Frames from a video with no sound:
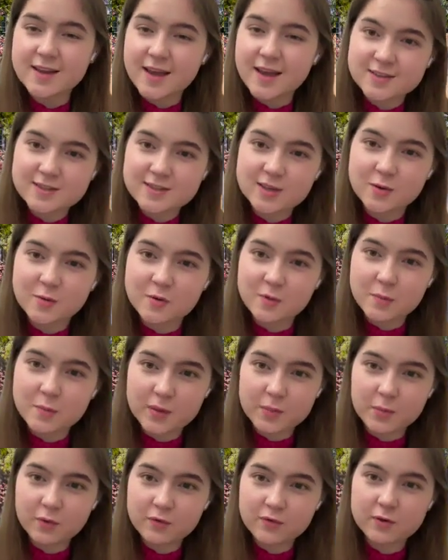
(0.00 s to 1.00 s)
connecting
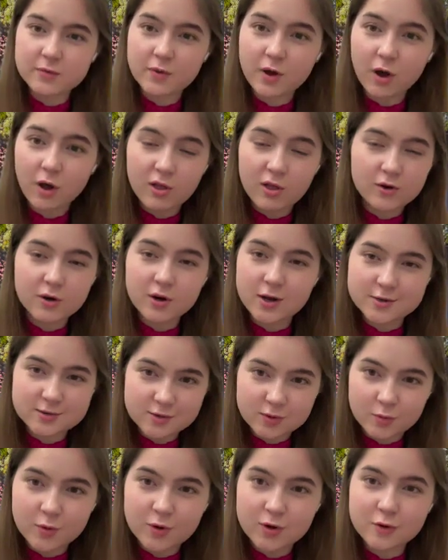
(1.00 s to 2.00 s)
with people from all
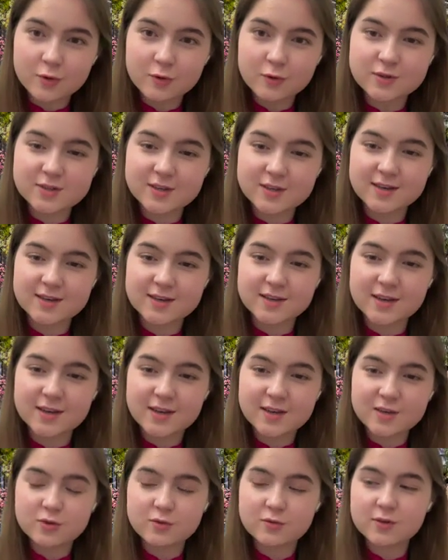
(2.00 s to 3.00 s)
across the world and
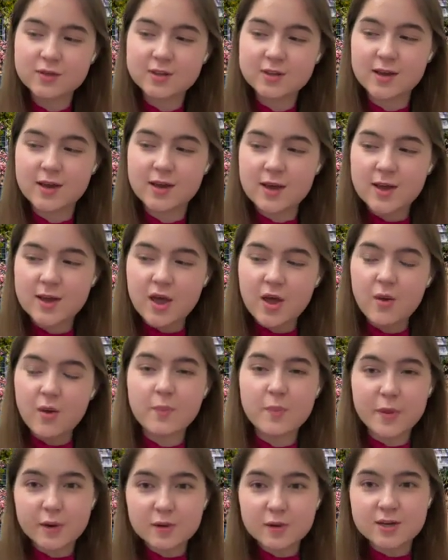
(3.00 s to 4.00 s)
getting to really
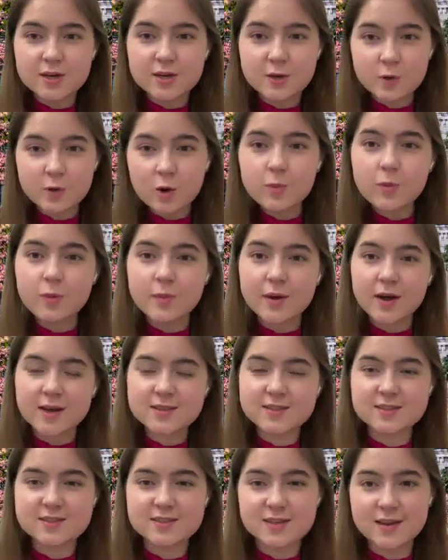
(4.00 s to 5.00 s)
build a global
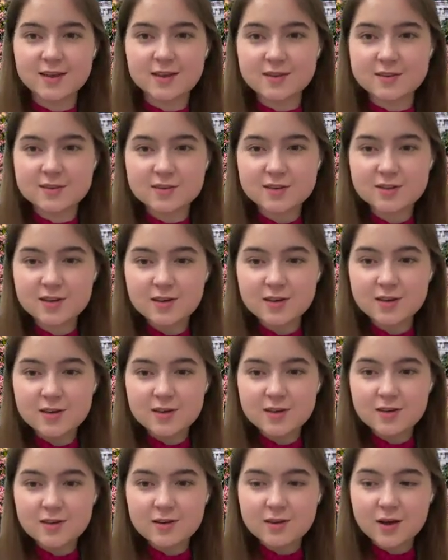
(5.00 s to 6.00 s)
mindset
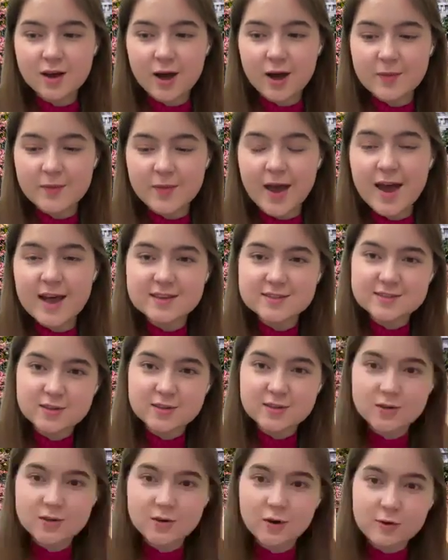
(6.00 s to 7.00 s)

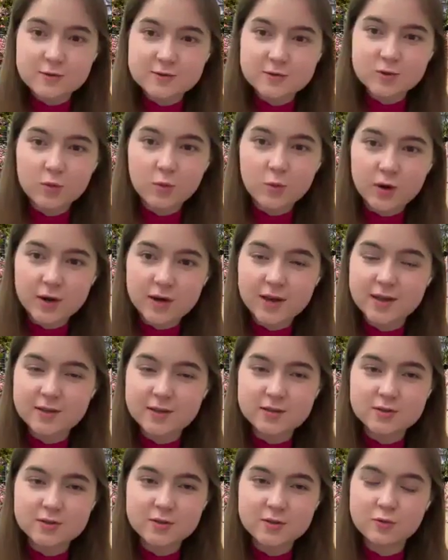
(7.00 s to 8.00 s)
as they're also
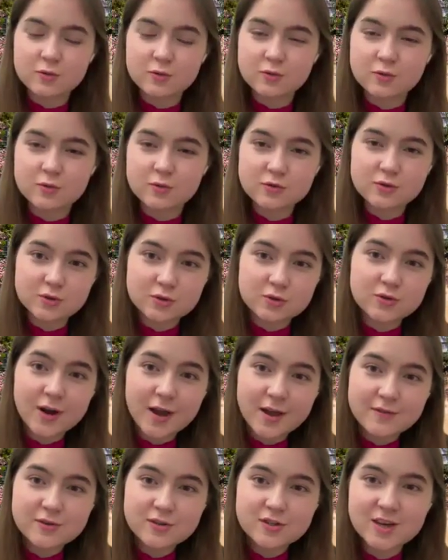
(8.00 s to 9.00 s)
working to
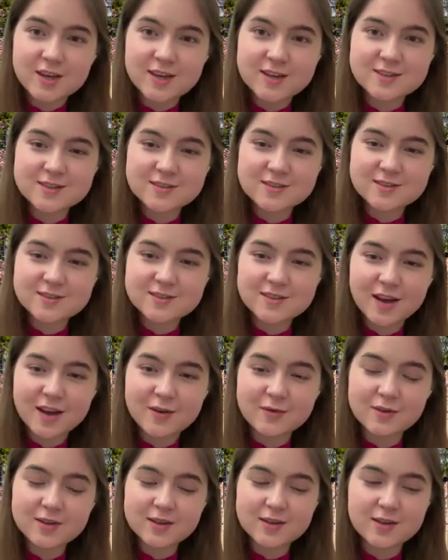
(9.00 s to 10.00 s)
drive change.
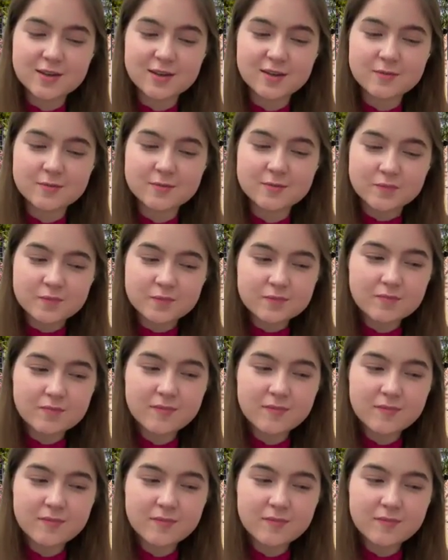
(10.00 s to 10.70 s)
I really